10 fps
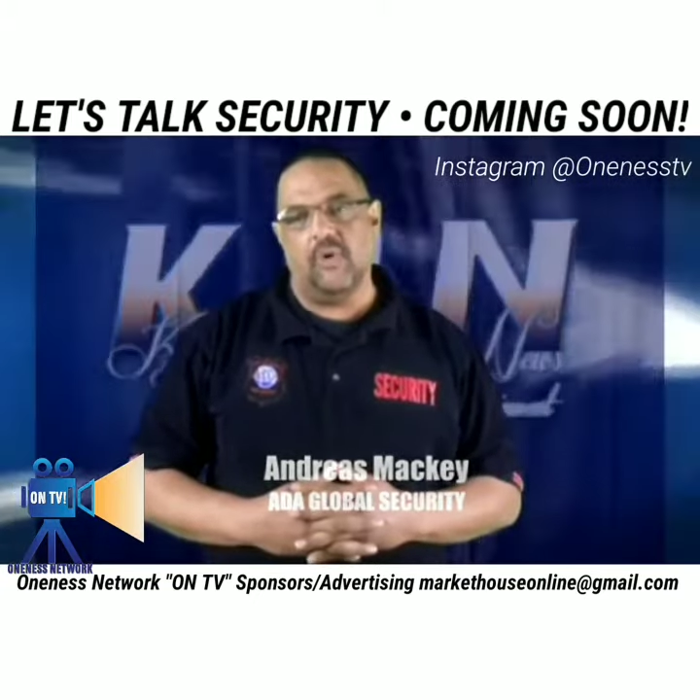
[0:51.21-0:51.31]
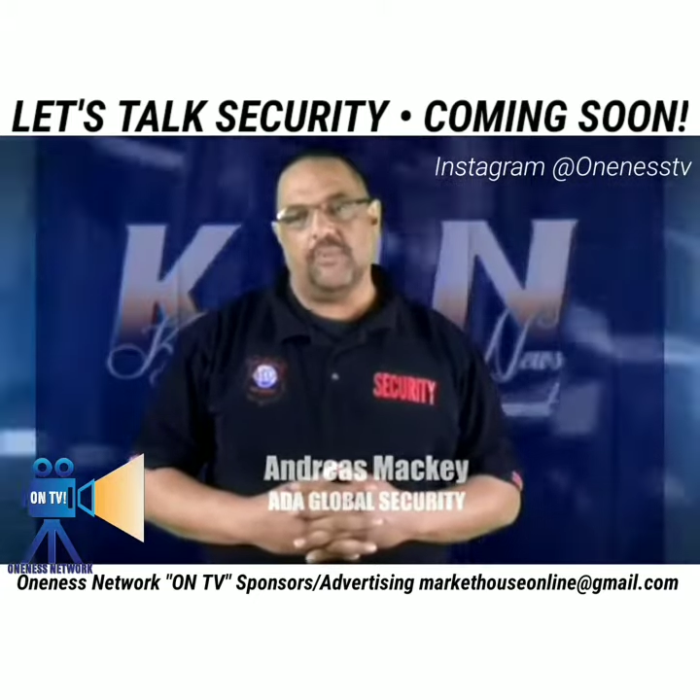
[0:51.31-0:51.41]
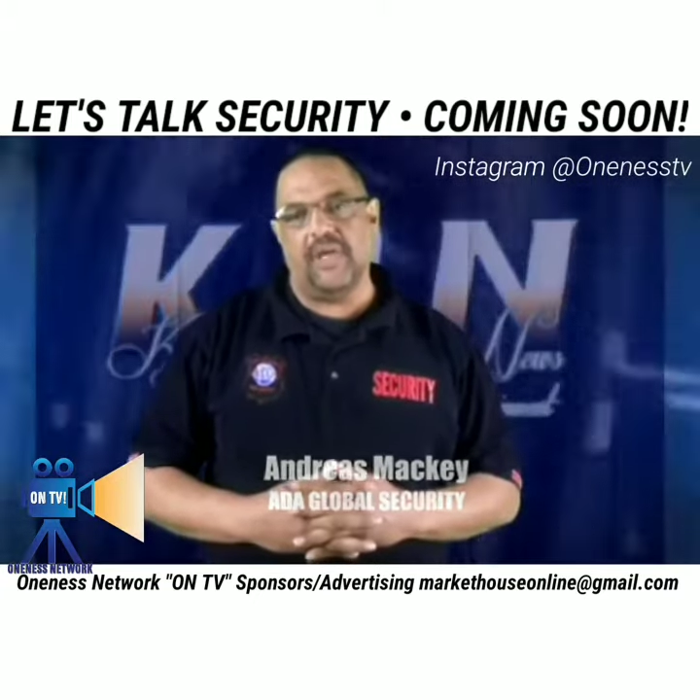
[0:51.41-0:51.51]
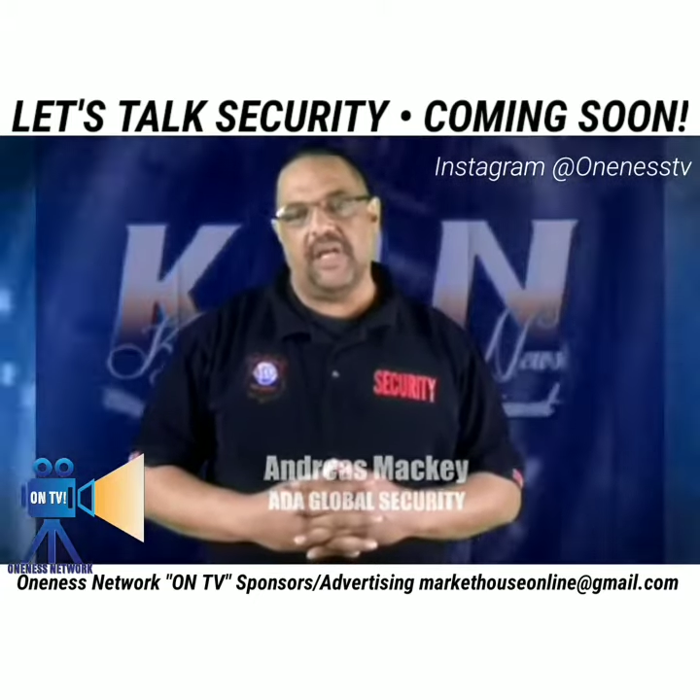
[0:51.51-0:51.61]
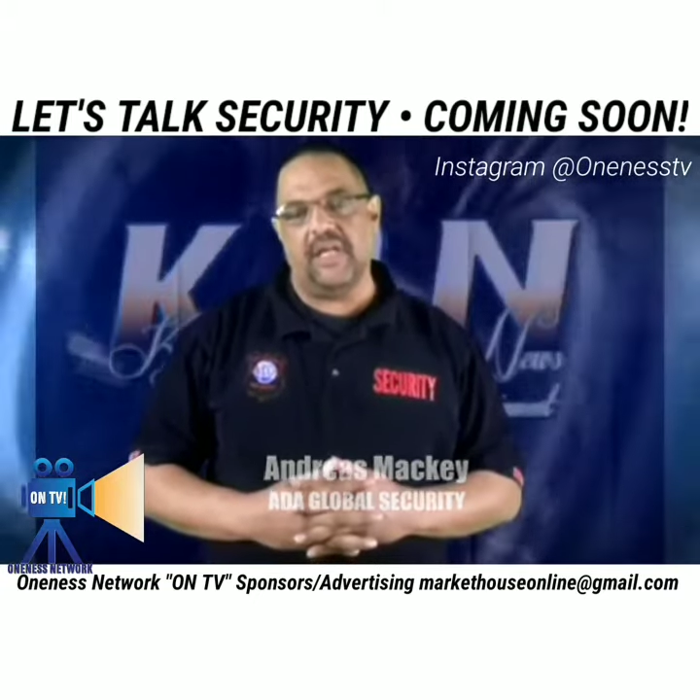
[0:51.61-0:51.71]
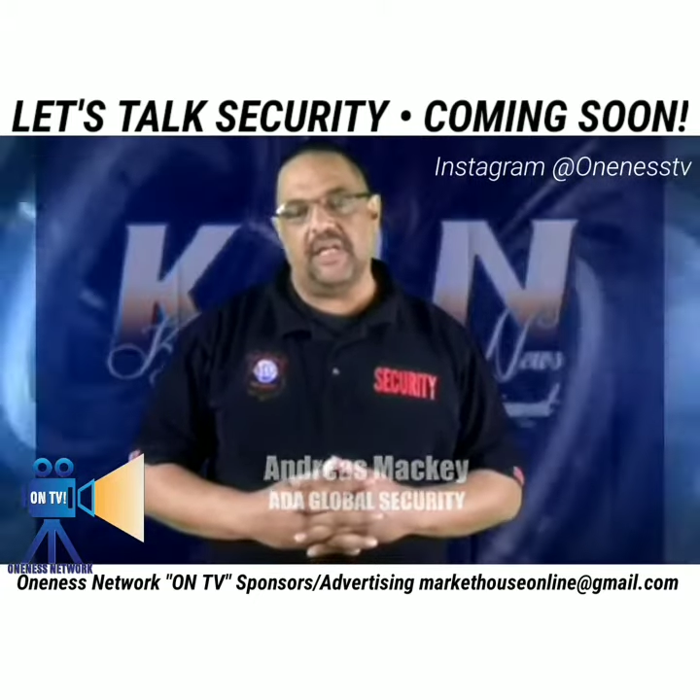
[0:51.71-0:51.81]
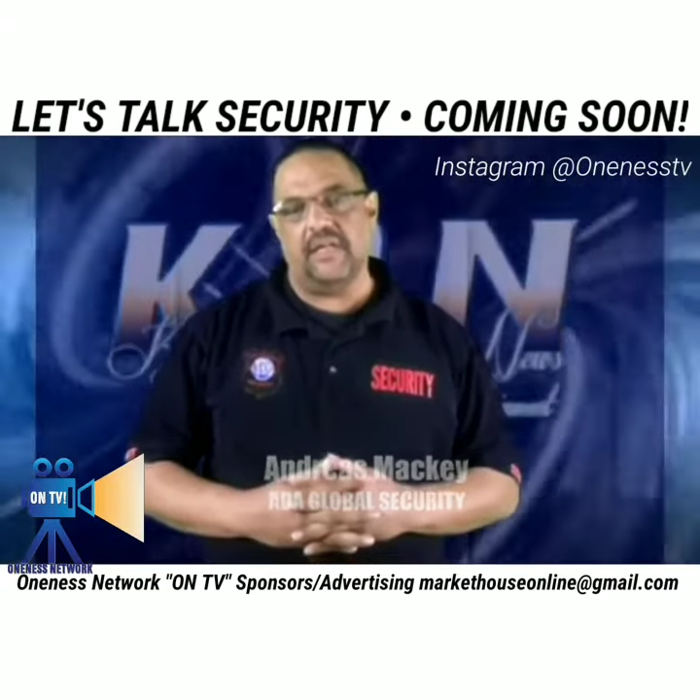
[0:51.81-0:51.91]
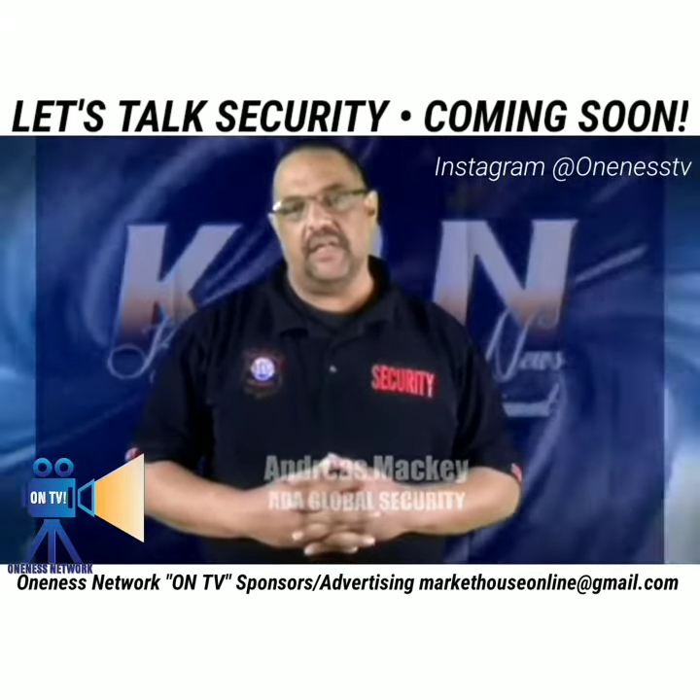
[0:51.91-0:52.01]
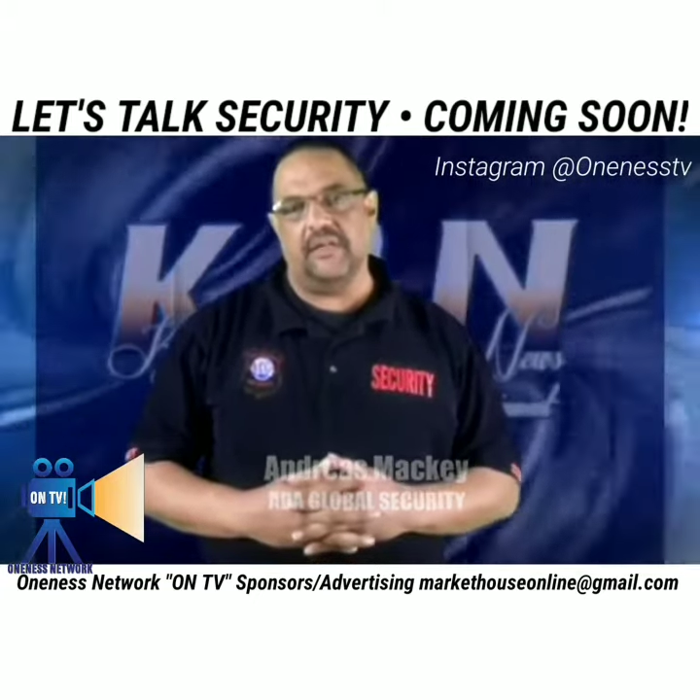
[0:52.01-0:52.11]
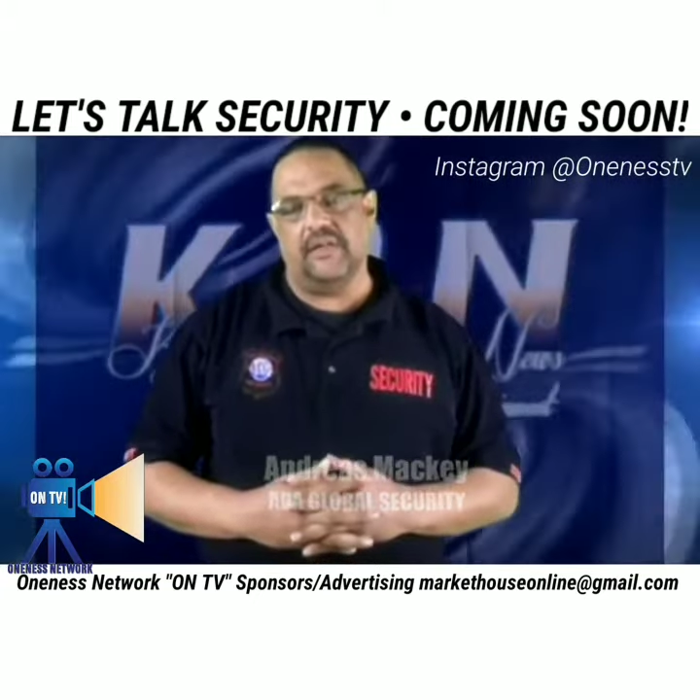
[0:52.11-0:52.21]
more
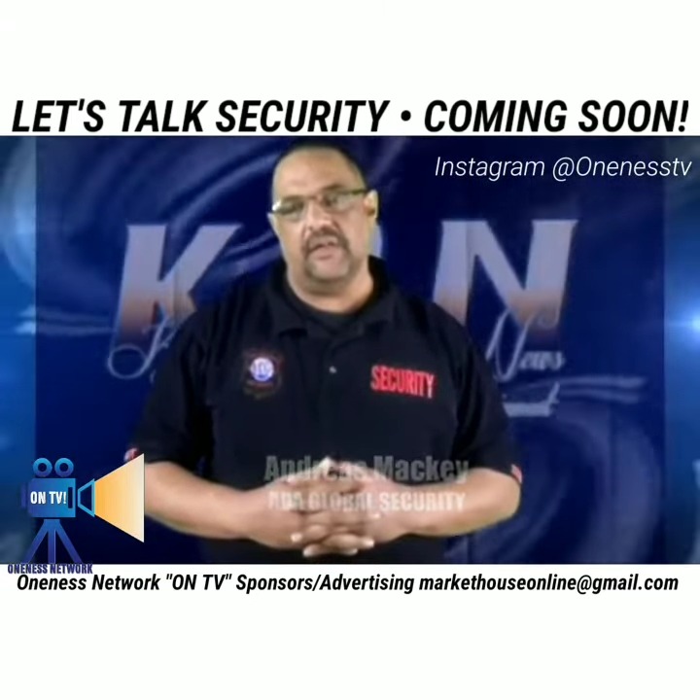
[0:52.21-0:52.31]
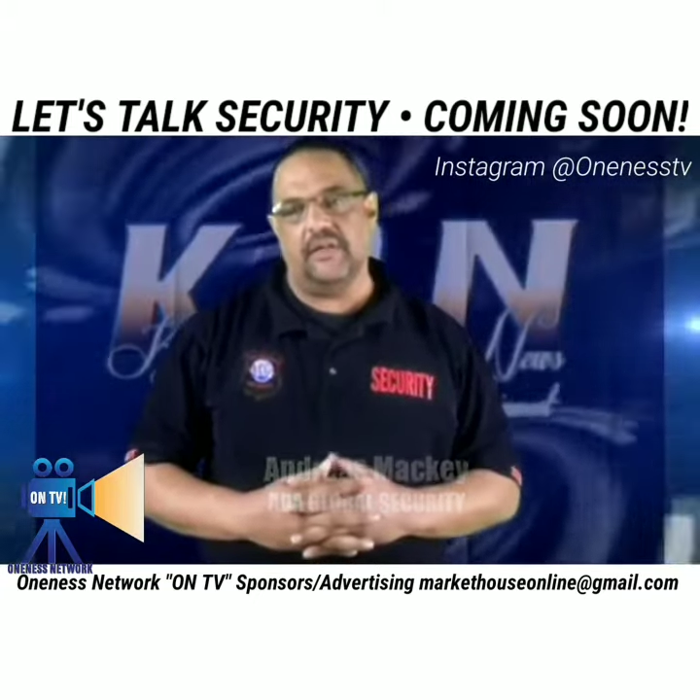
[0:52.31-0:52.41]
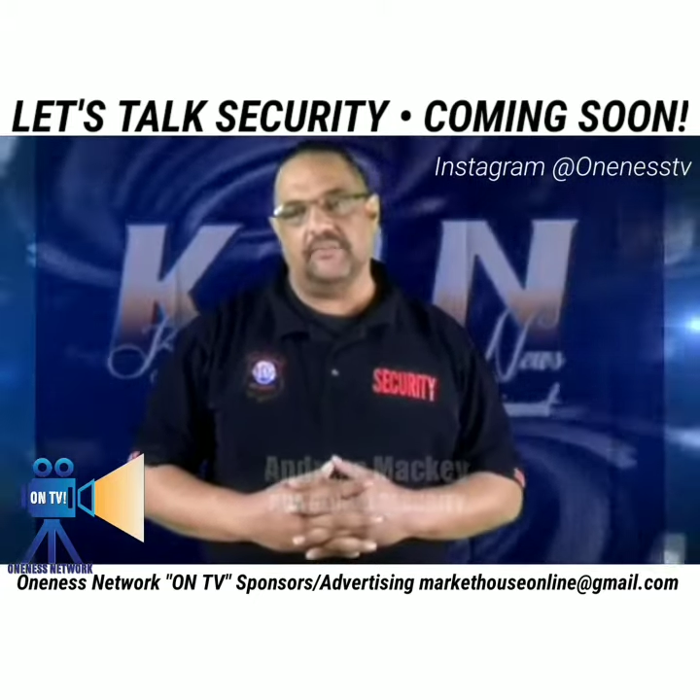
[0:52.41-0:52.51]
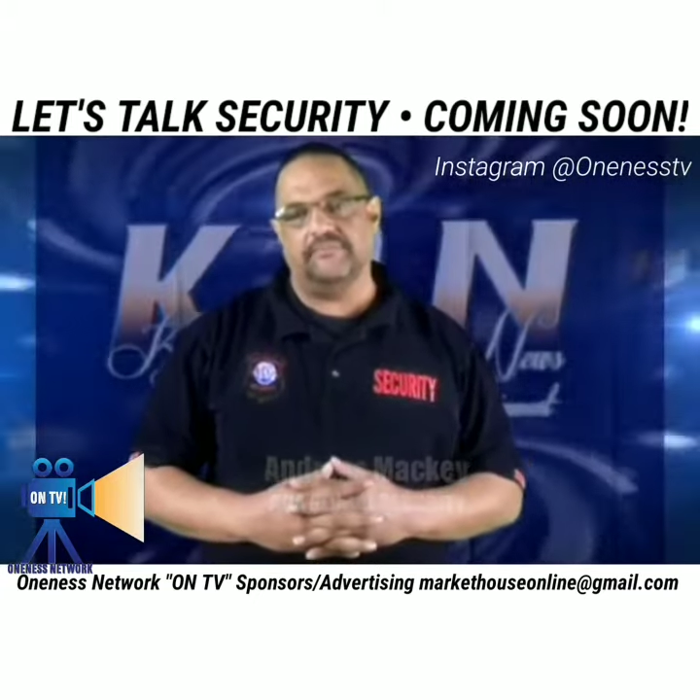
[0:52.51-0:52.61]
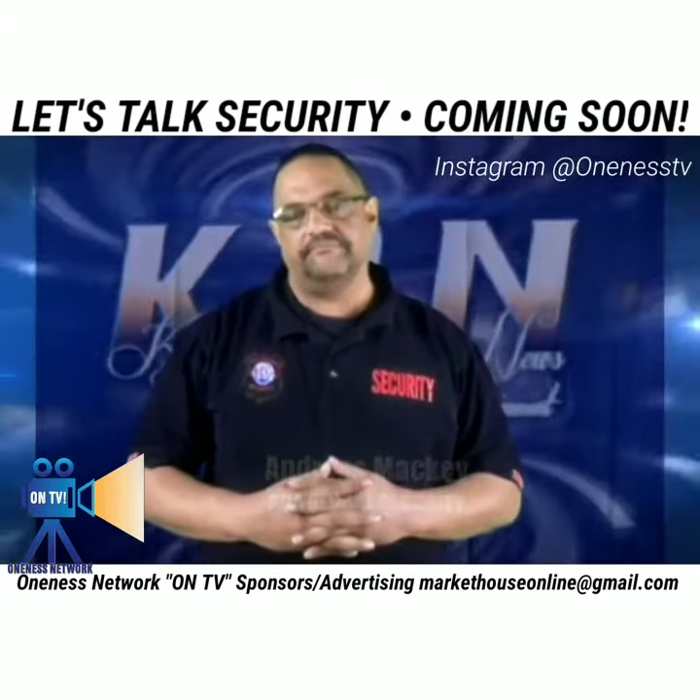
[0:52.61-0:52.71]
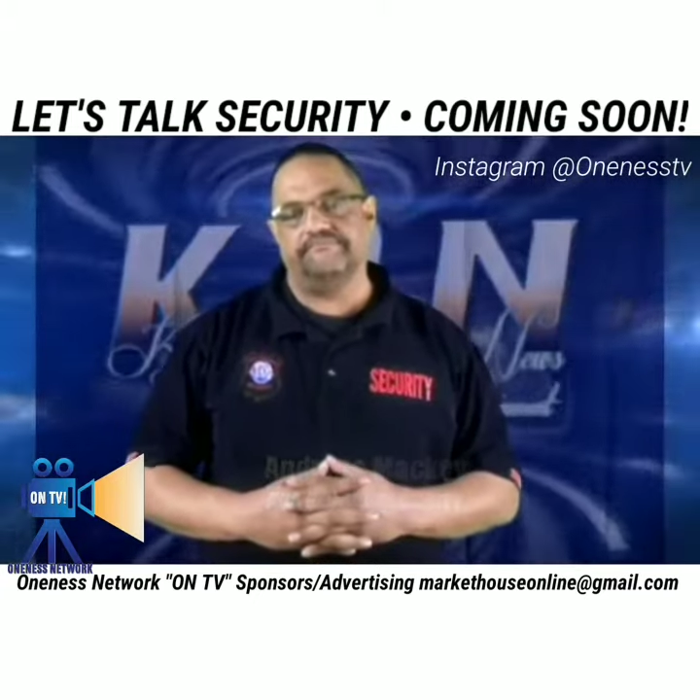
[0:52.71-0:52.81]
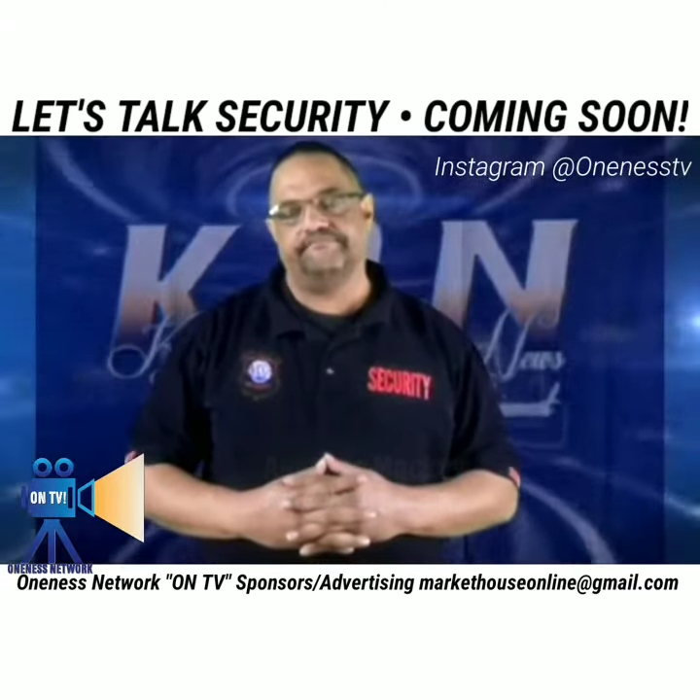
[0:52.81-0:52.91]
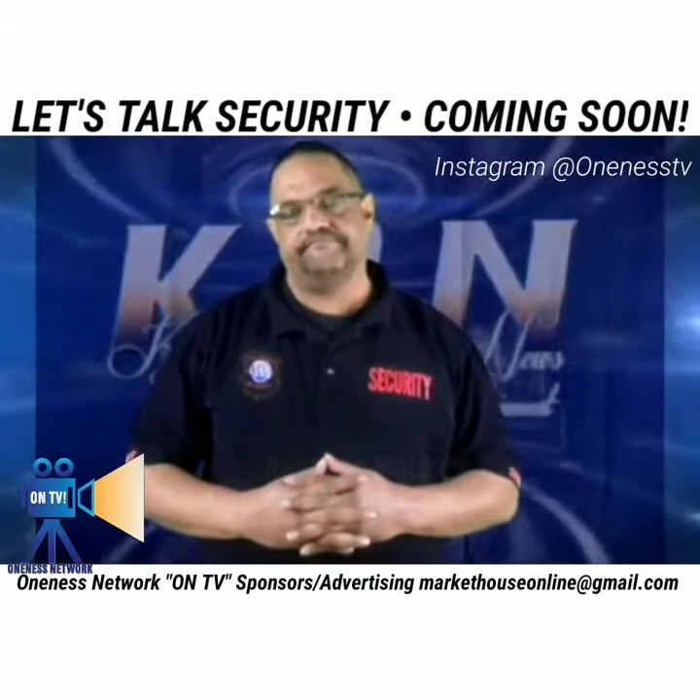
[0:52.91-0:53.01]
pay, and